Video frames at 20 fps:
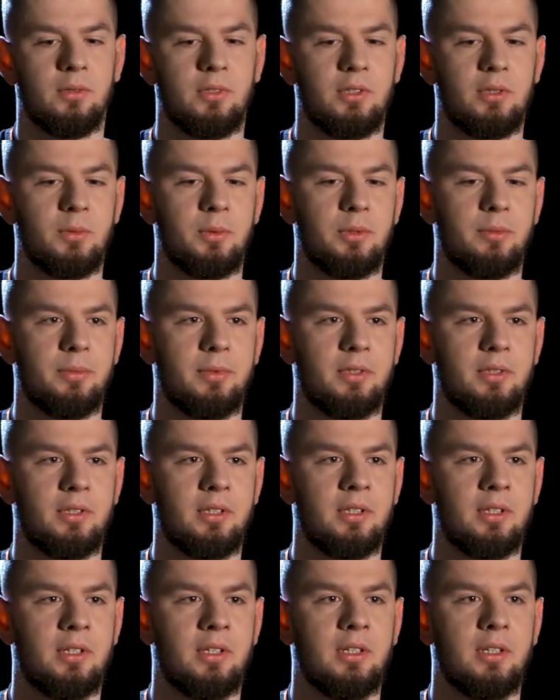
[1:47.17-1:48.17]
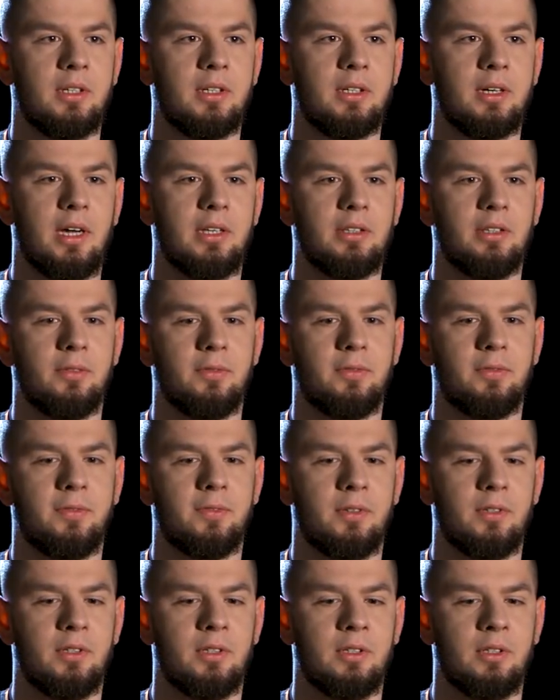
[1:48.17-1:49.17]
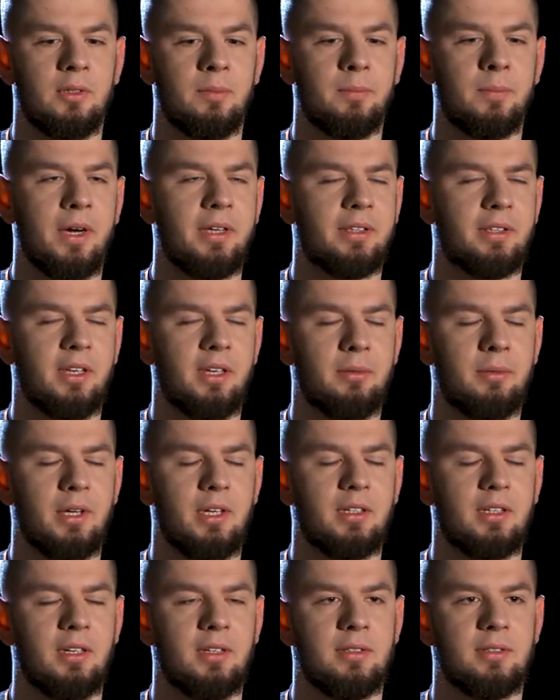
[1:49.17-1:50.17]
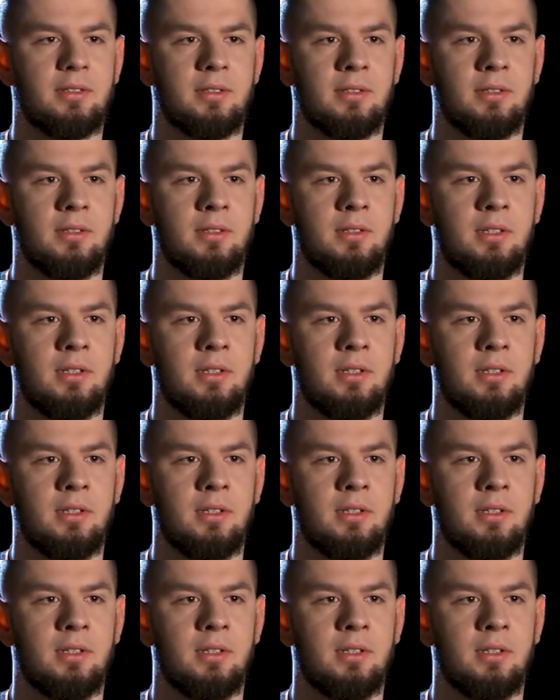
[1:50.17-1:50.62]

it will be kind of mind game I guess